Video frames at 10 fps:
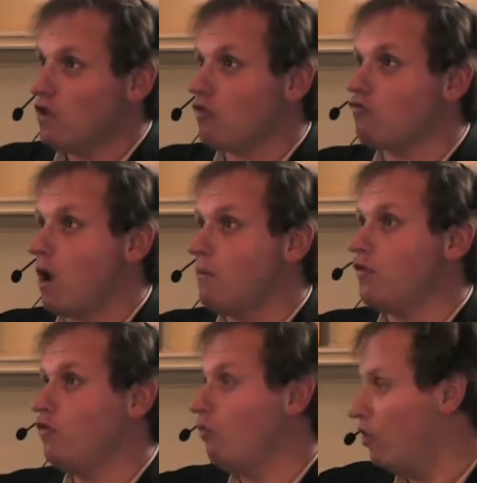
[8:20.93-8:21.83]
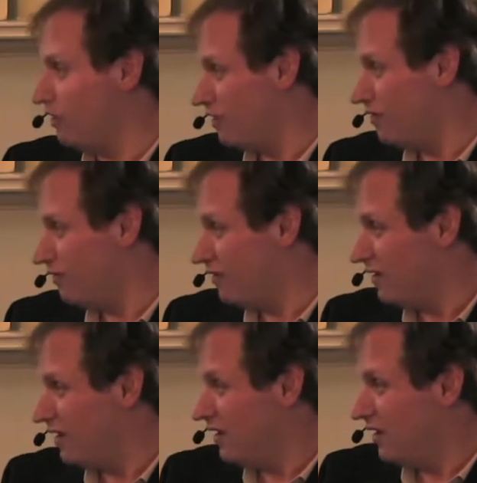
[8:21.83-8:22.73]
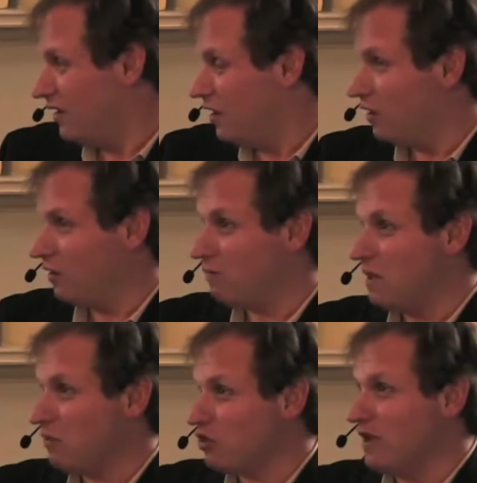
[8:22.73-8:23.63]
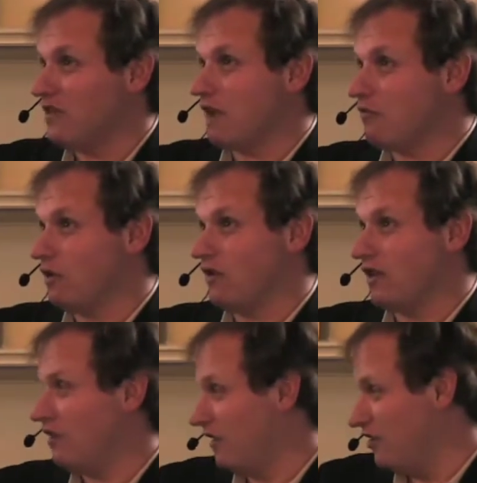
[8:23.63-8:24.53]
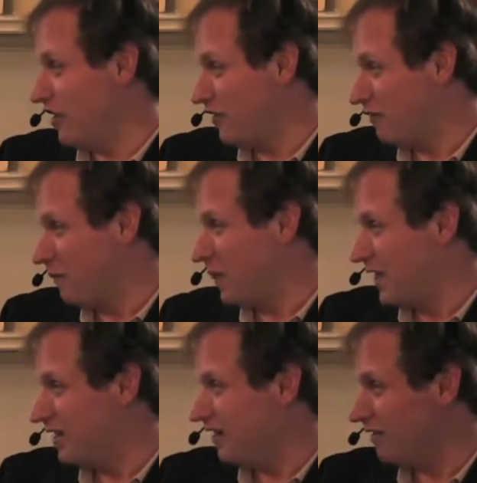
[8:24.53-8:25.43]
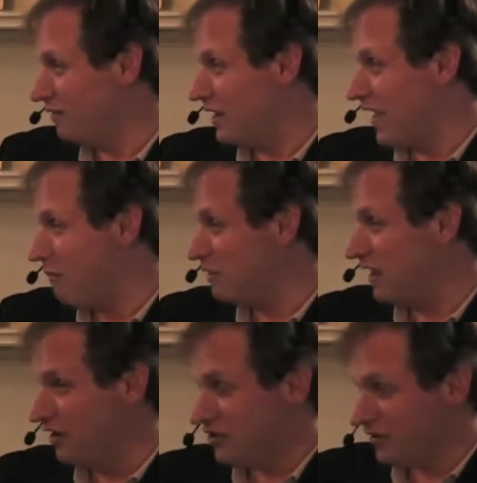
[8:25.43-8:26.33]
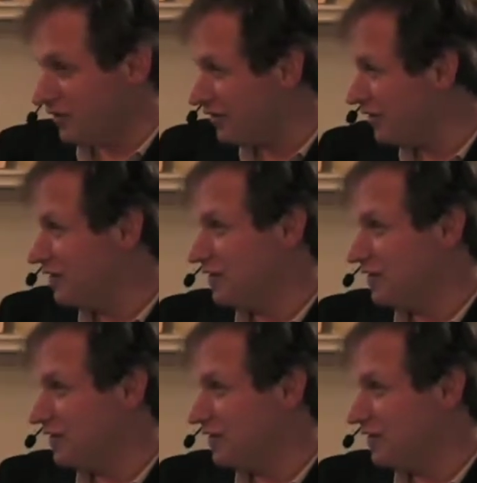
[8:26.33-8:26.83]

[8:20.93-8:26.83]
romp through the woods. It's people chasing after one another and killing each other. Decapitations.